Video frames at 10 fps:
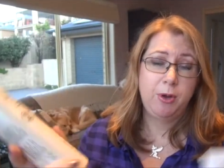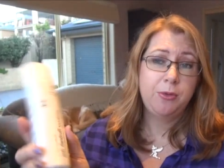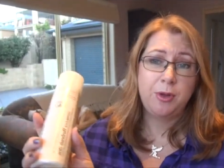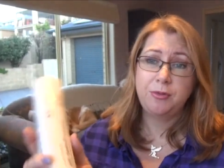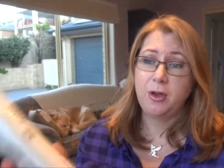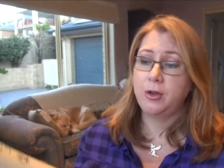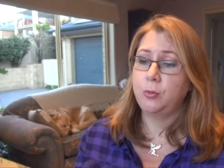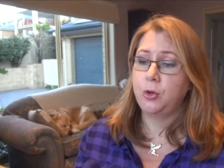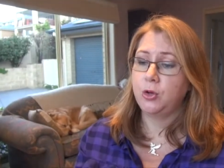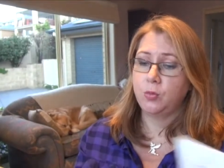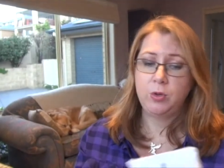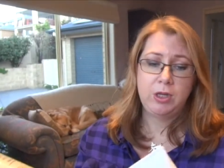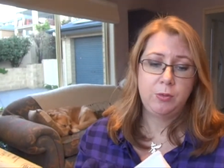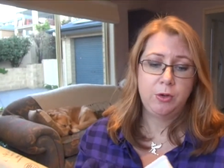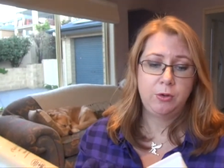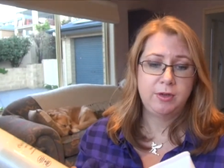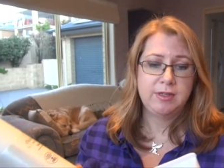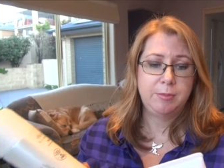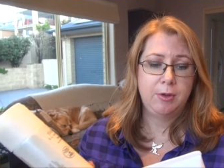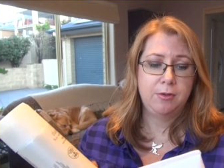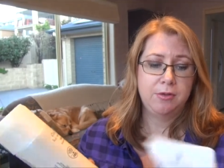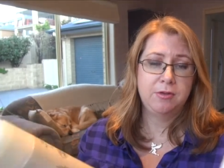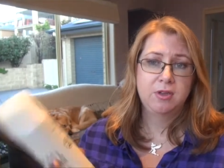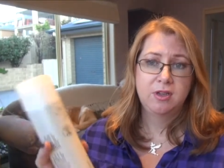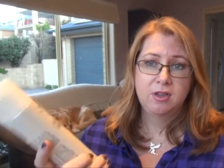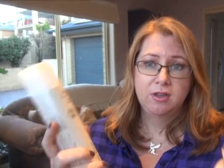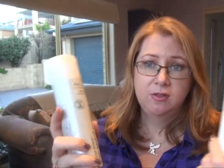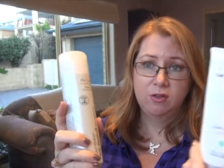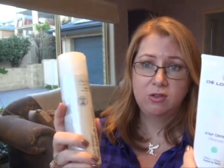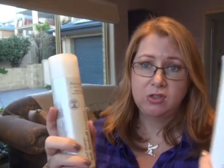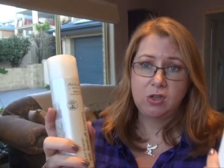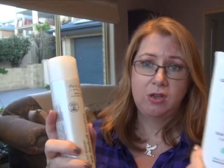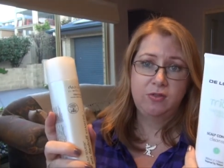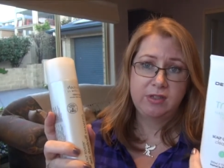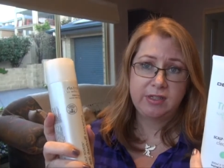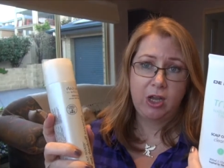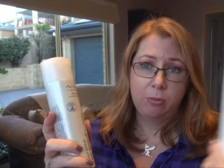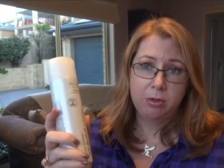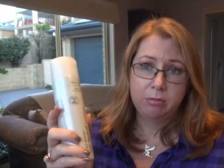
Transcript: Both I find work really well because they're both so designed for scalp